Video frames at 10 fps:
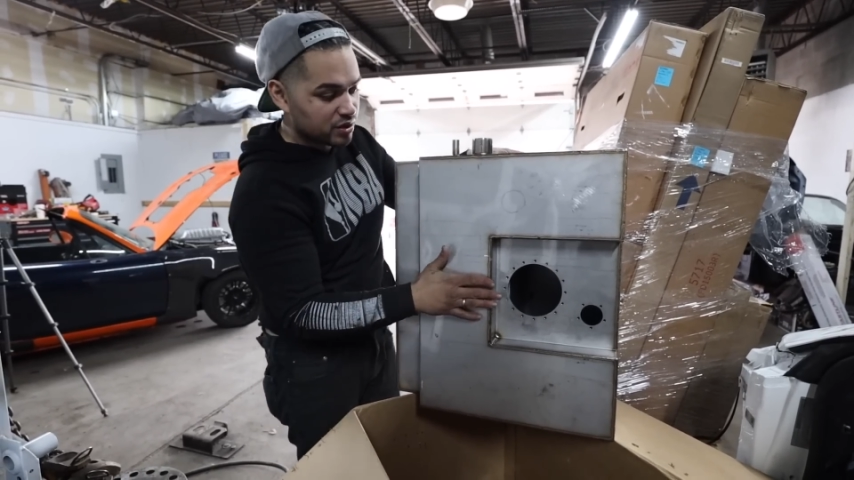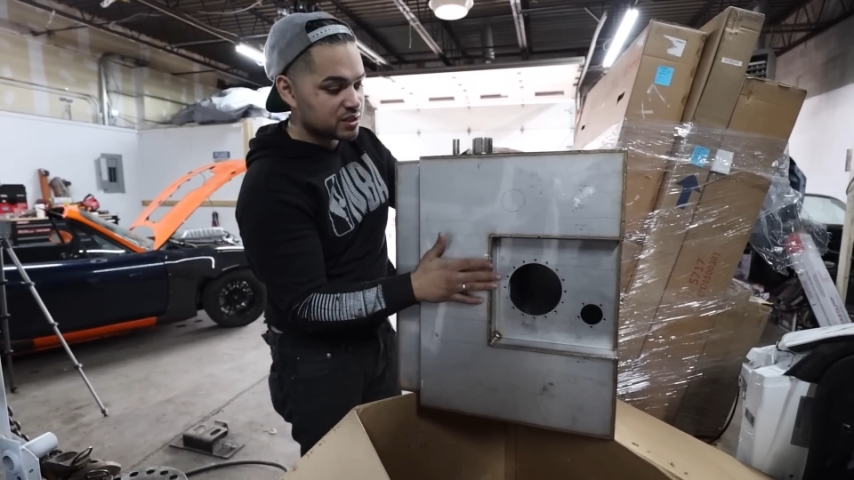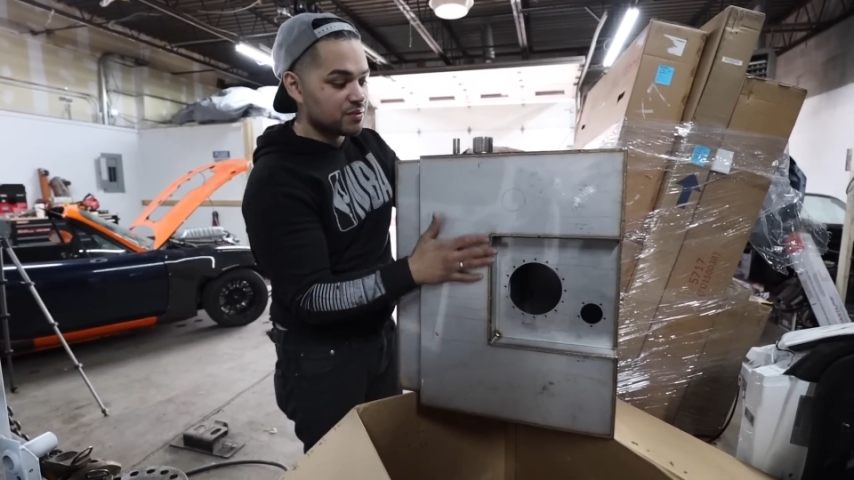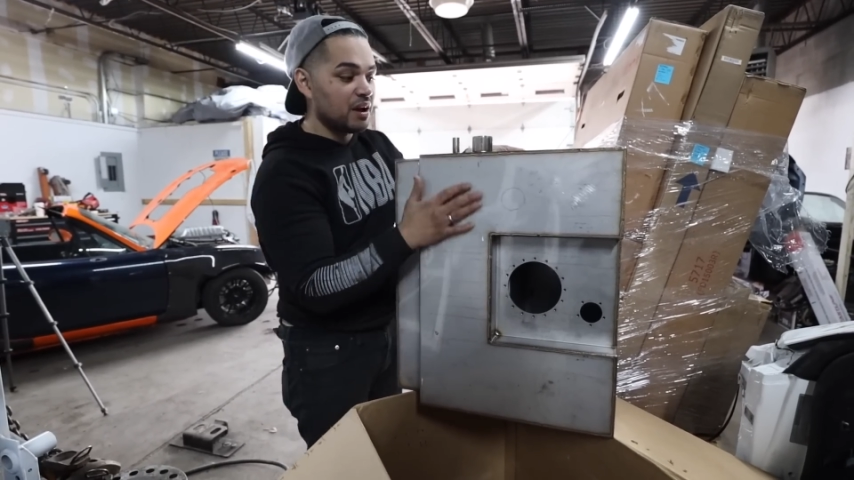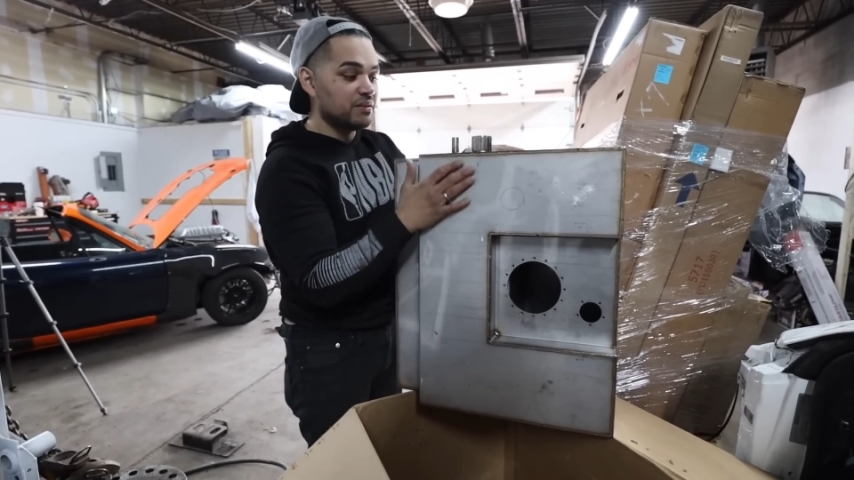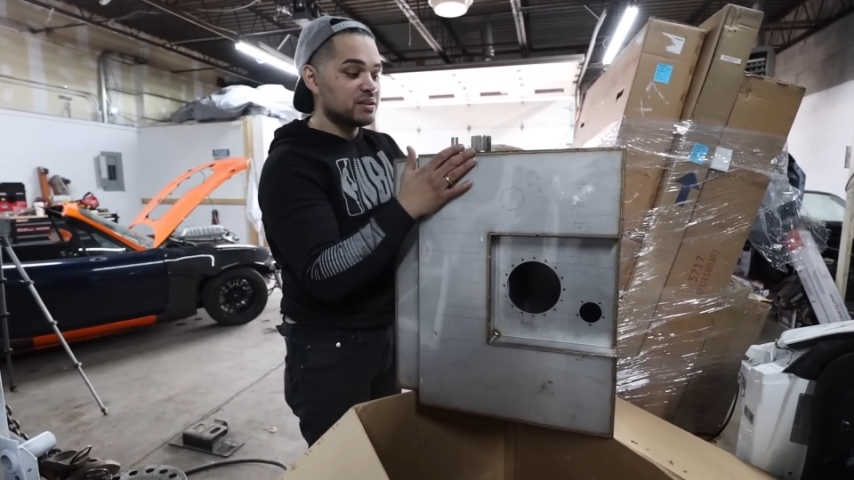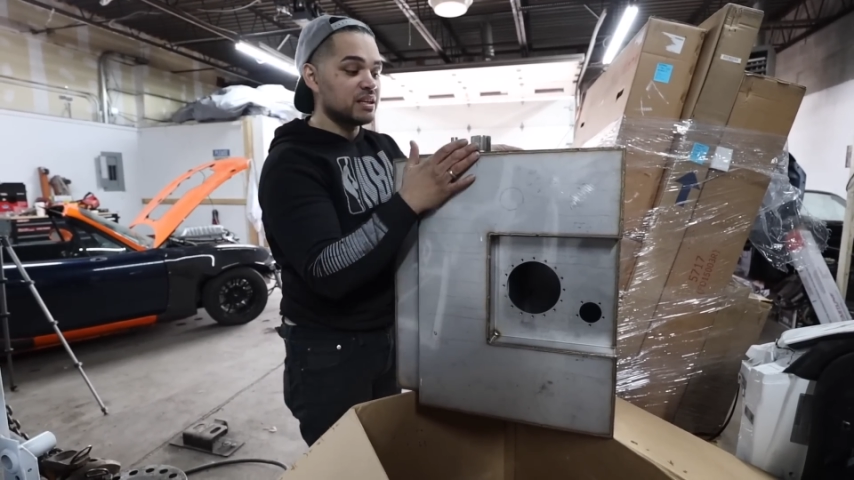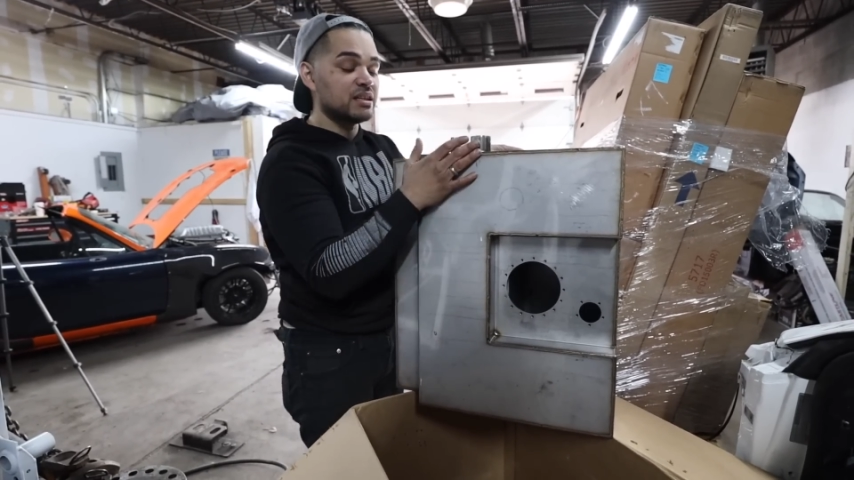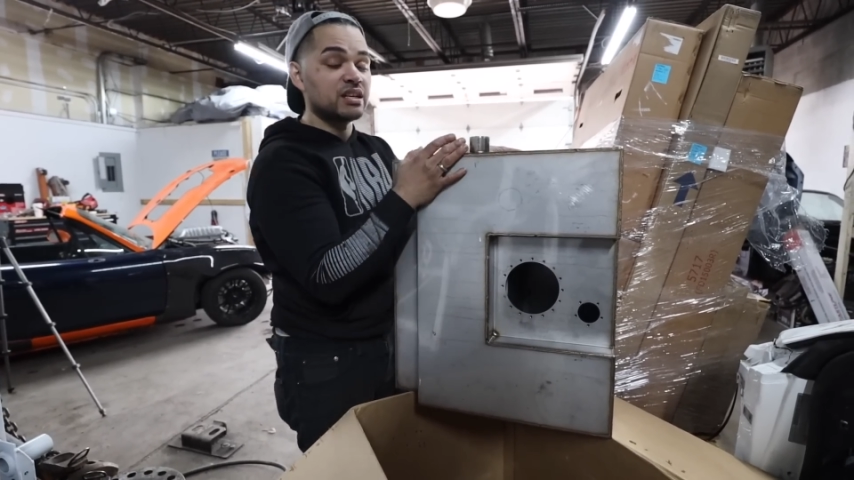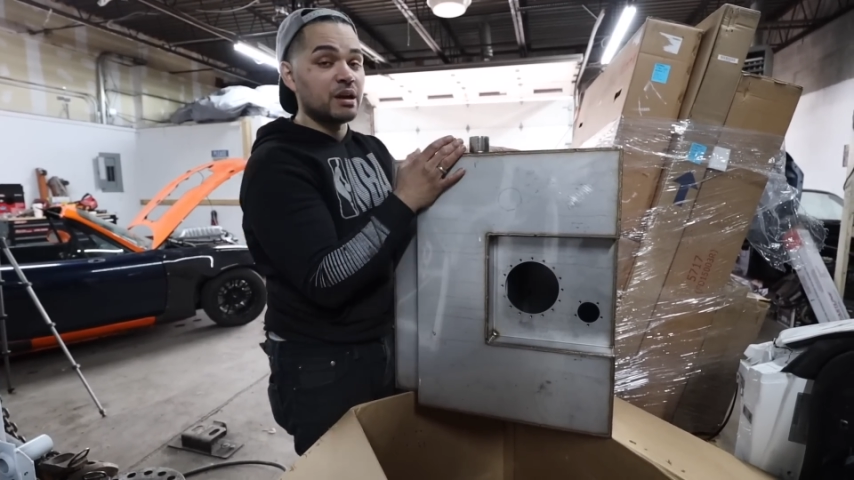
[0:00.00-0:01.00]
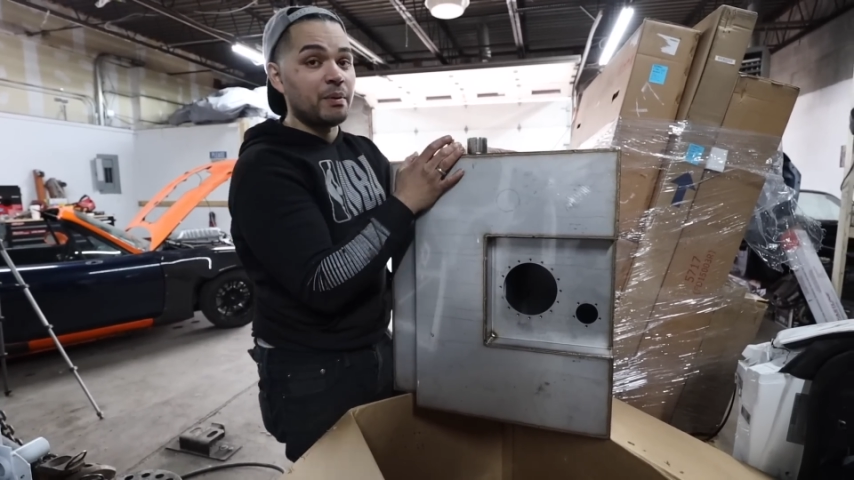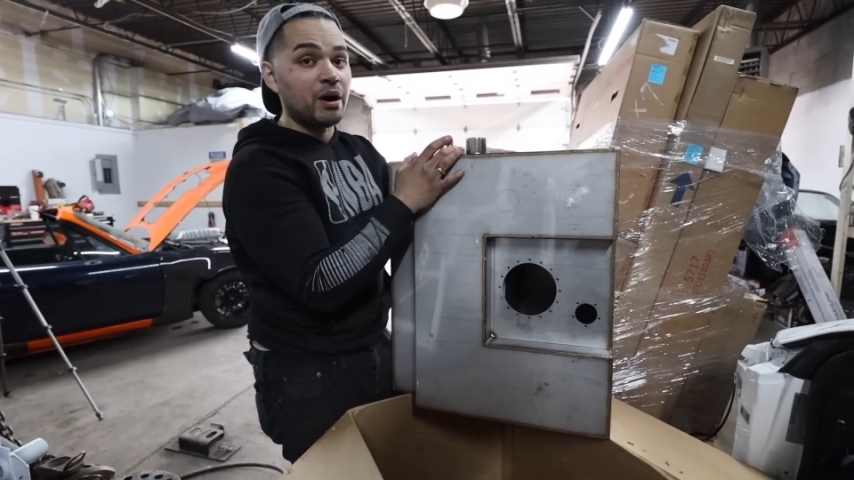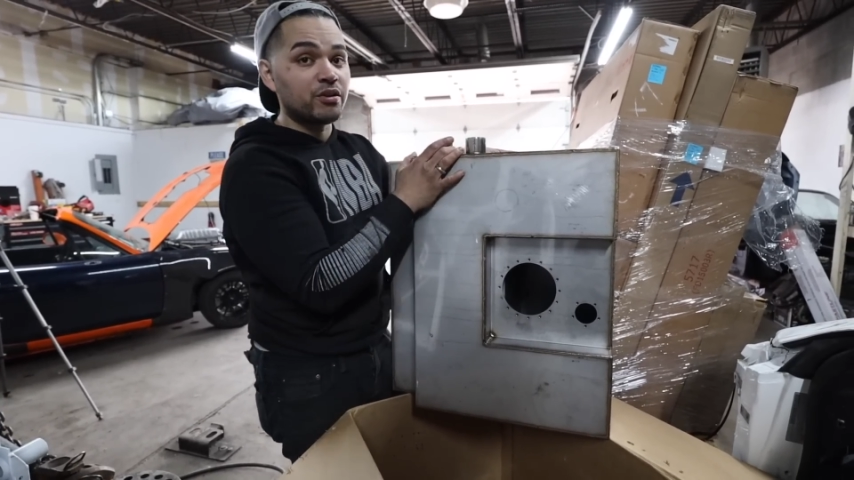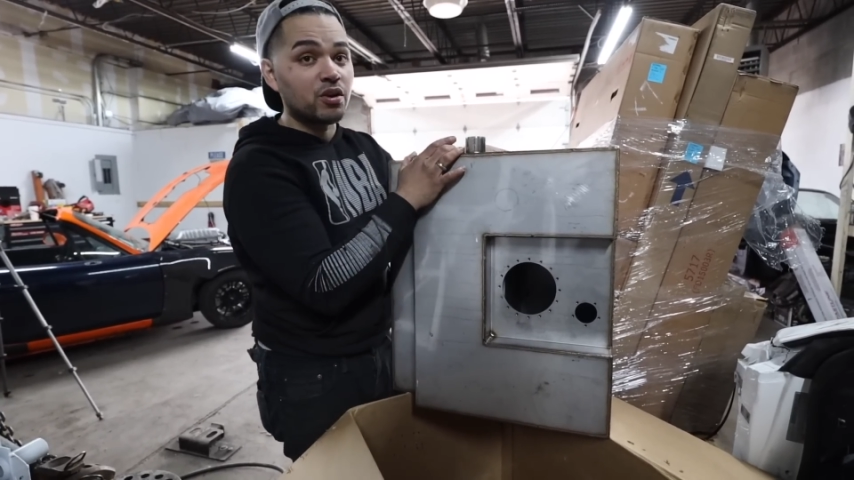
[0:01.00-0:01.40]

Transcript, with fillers: because if I have to send this to get powder